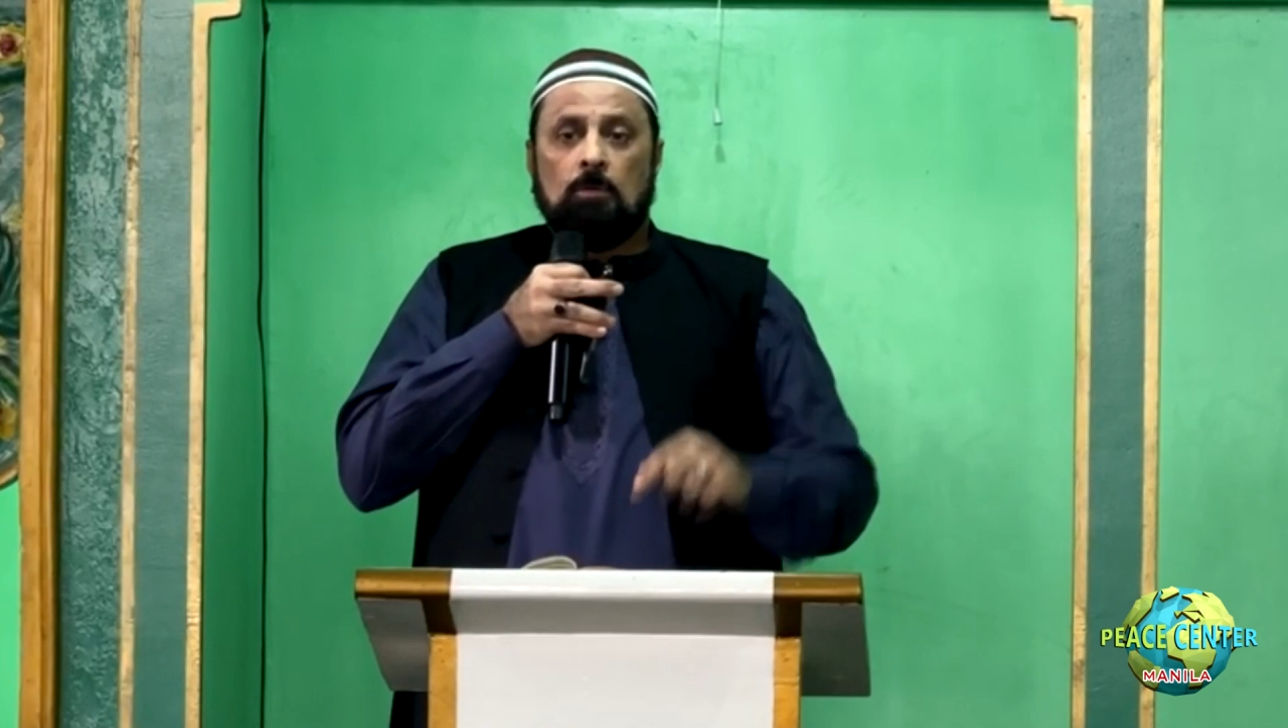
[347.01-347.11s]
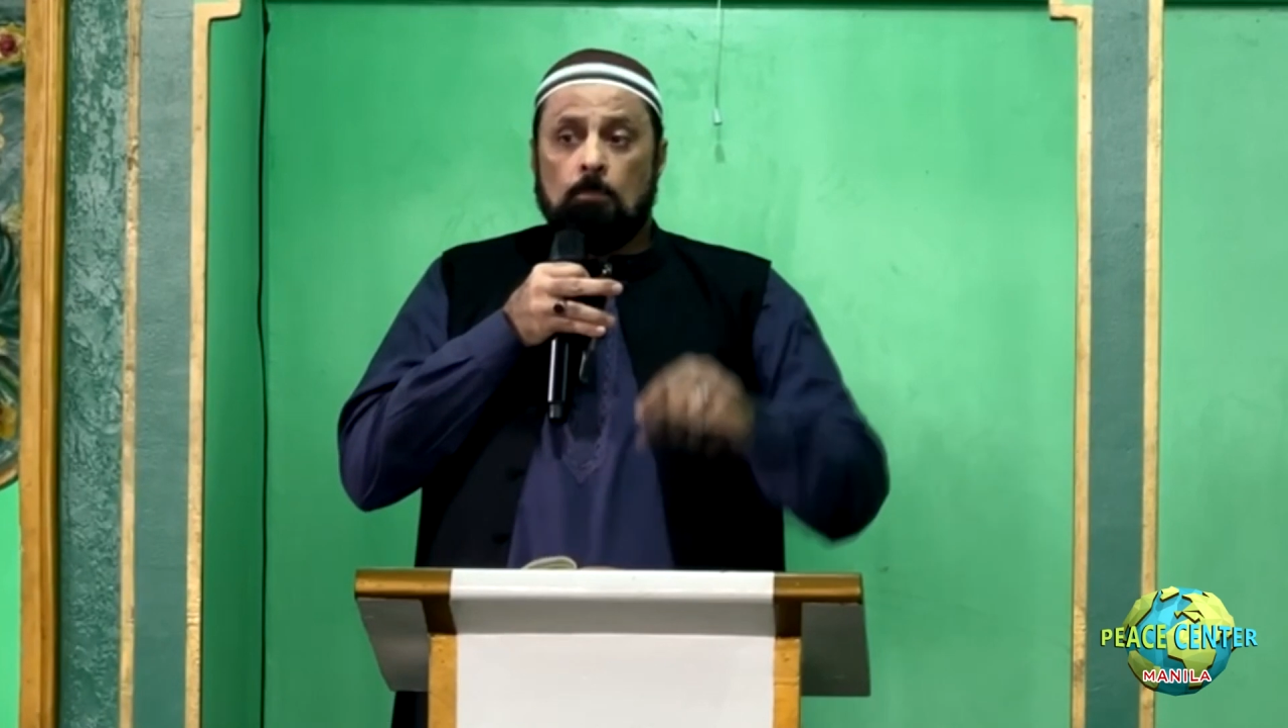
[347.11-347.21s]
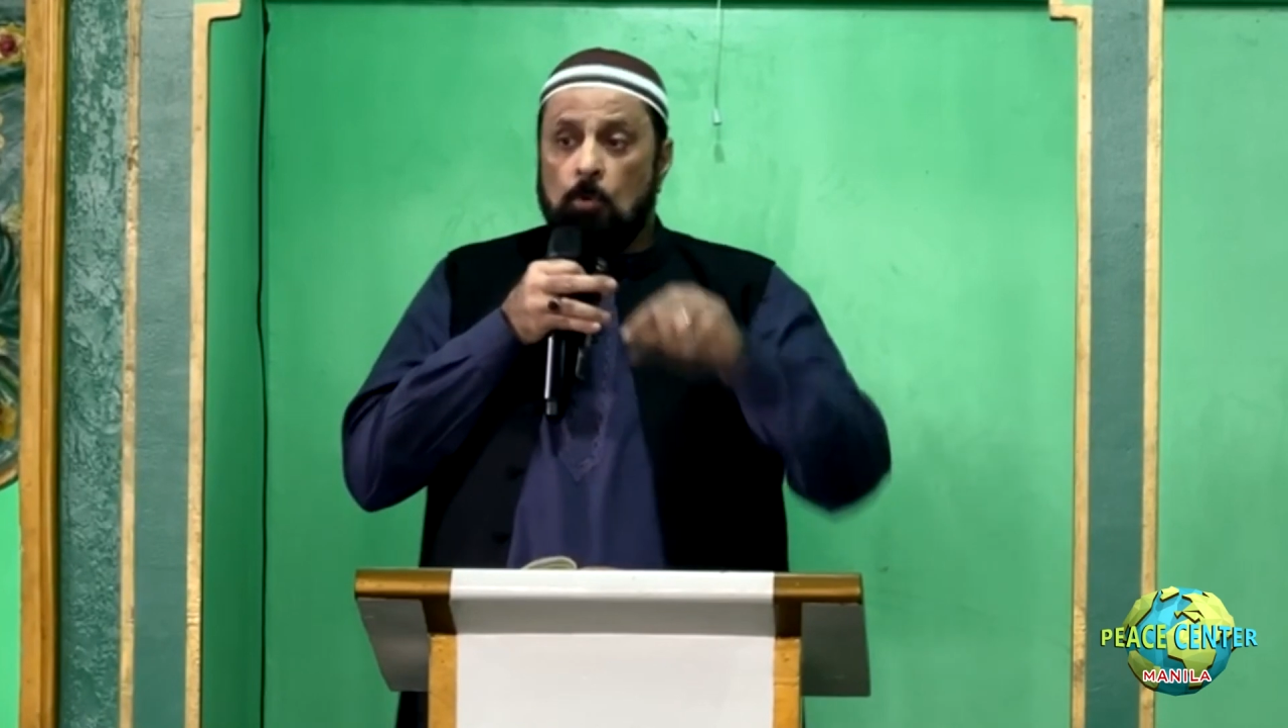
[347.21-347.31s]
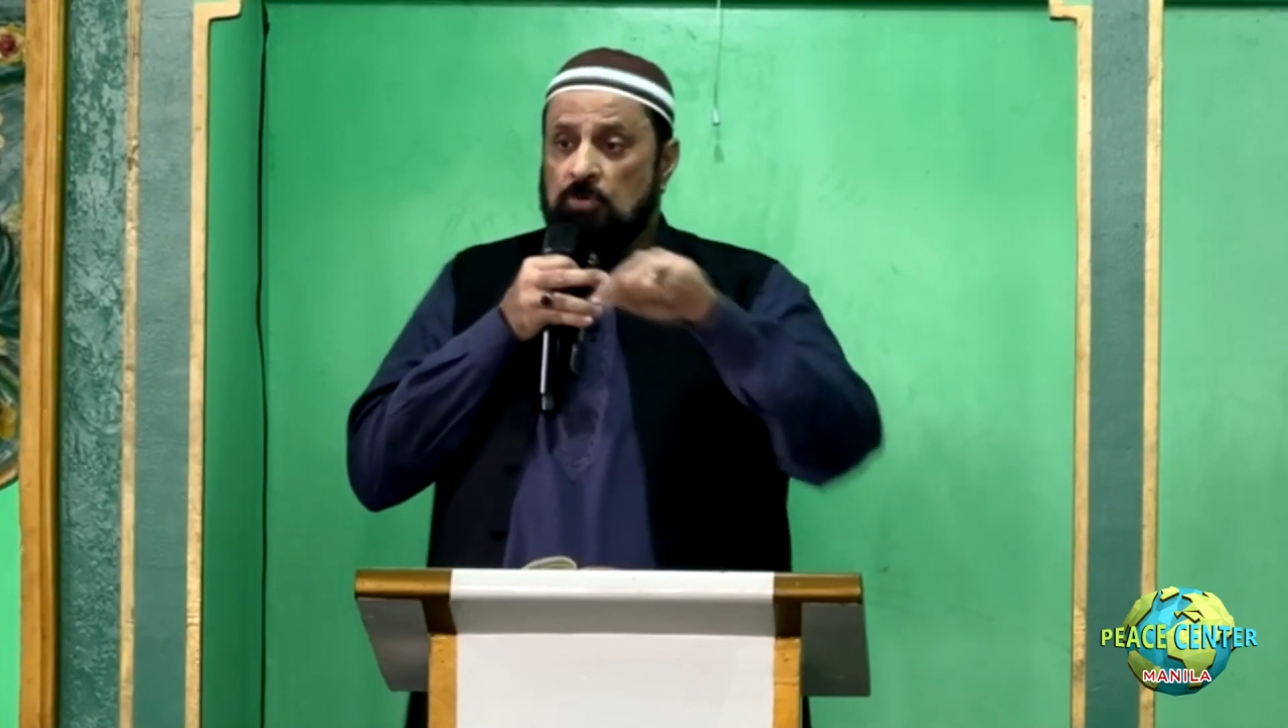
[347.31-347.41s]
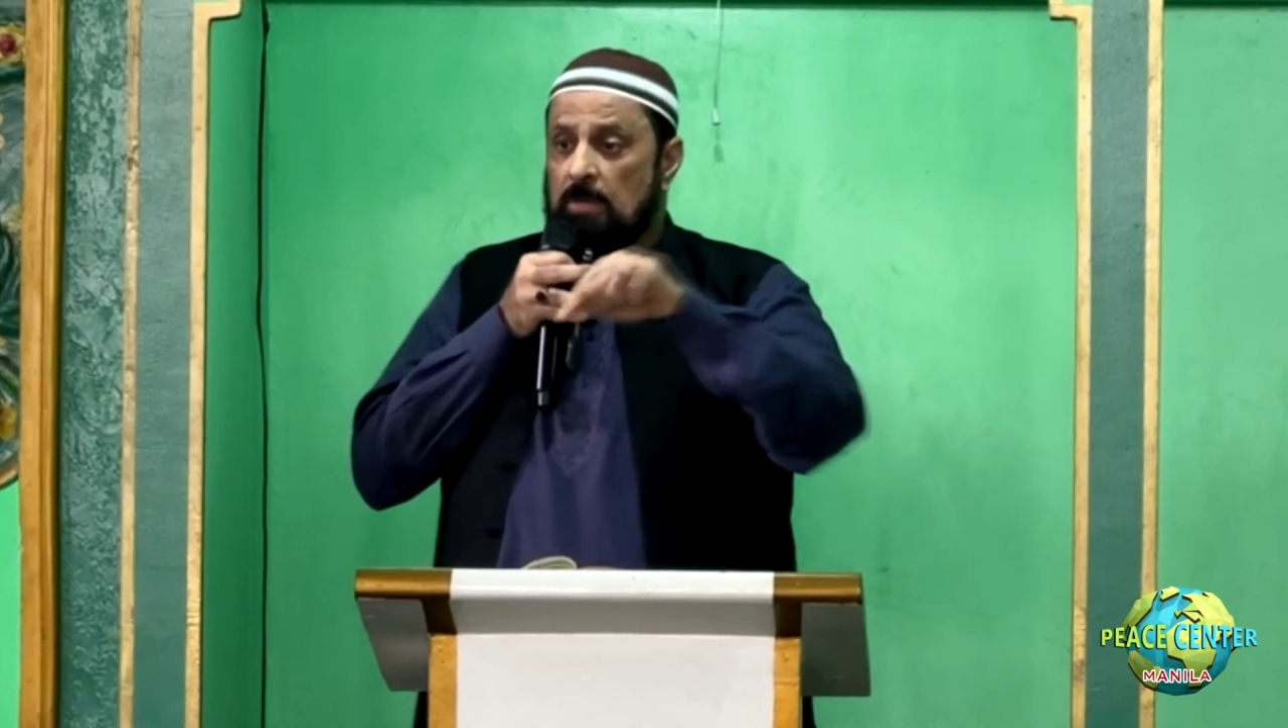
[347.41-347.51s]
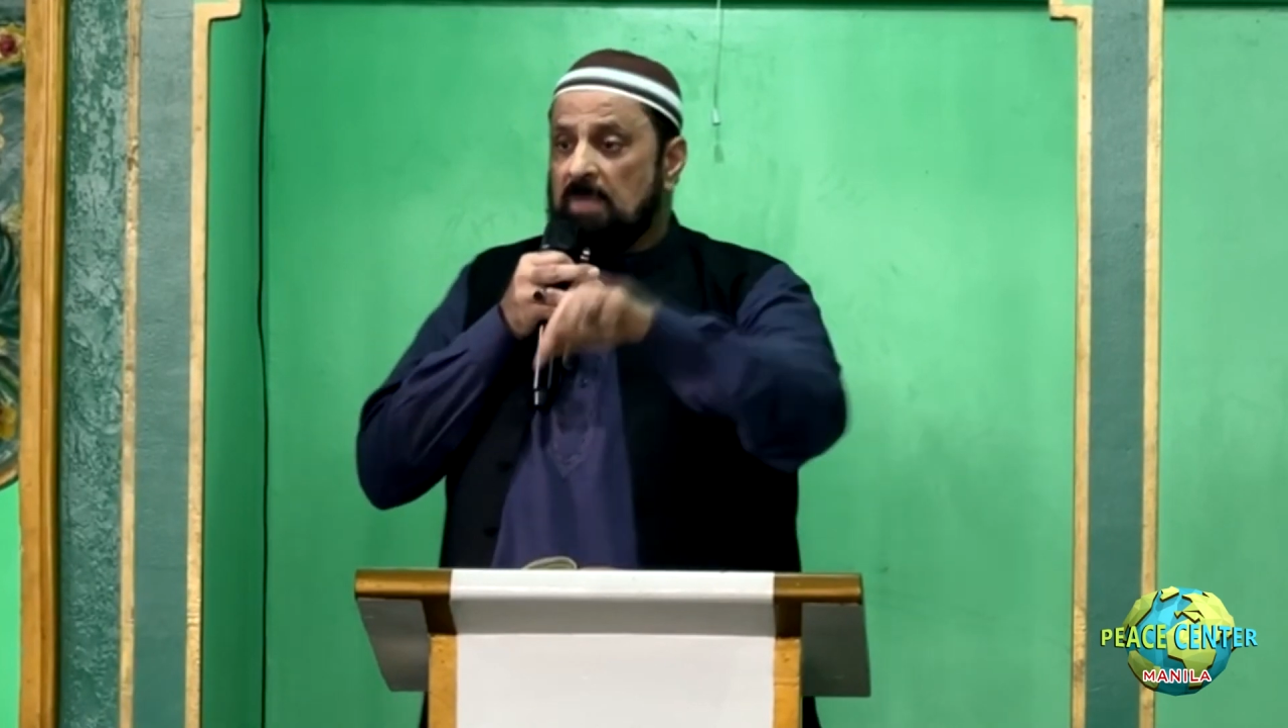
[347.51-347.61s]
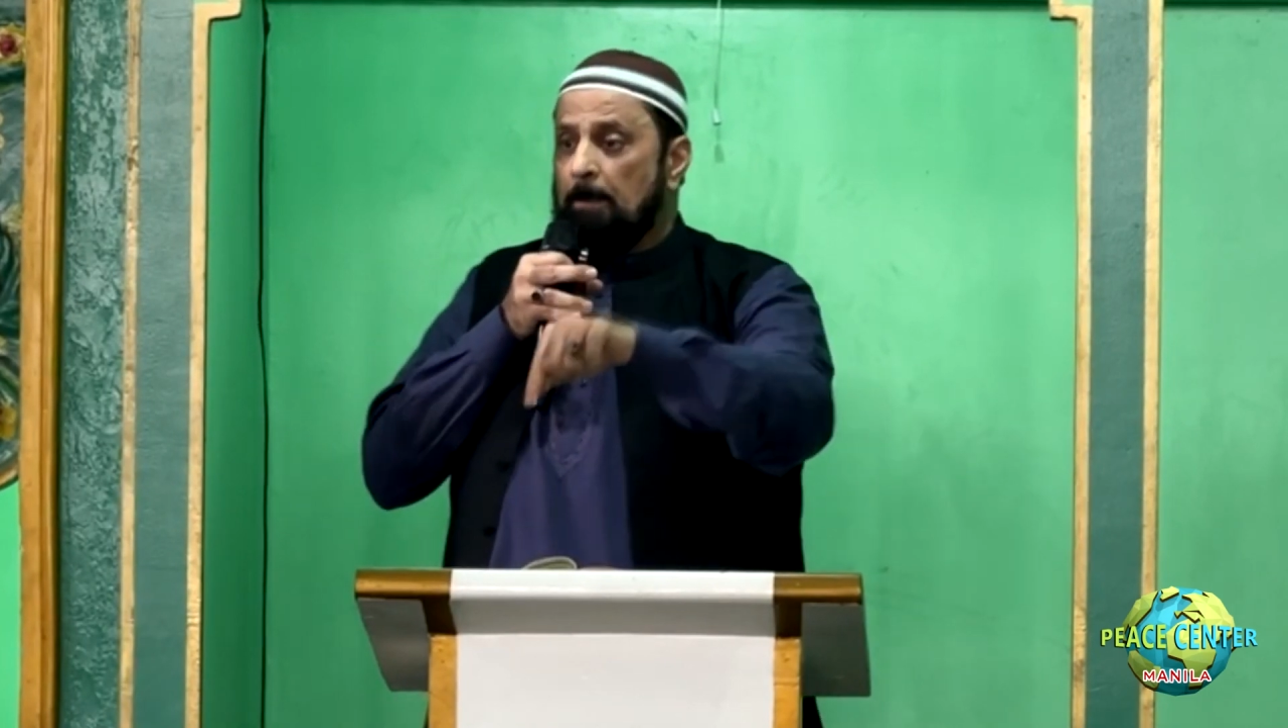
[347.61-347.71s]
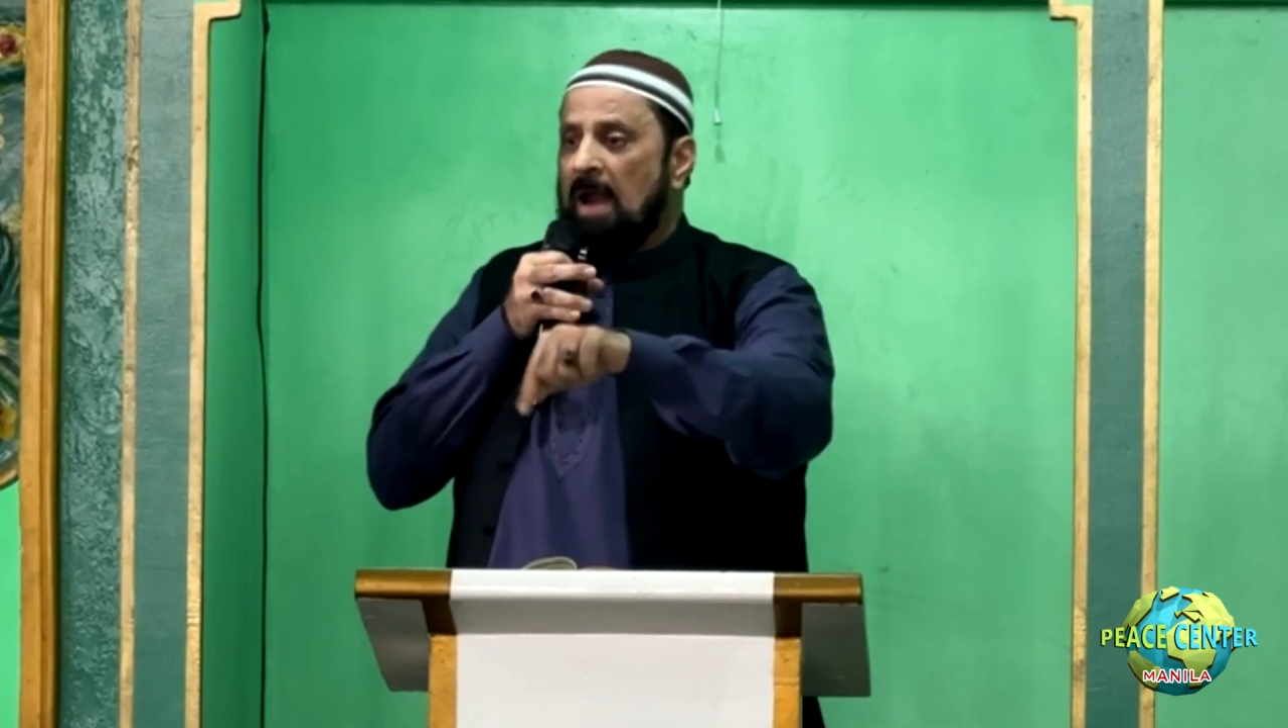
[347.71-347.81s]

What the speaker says: Muslims are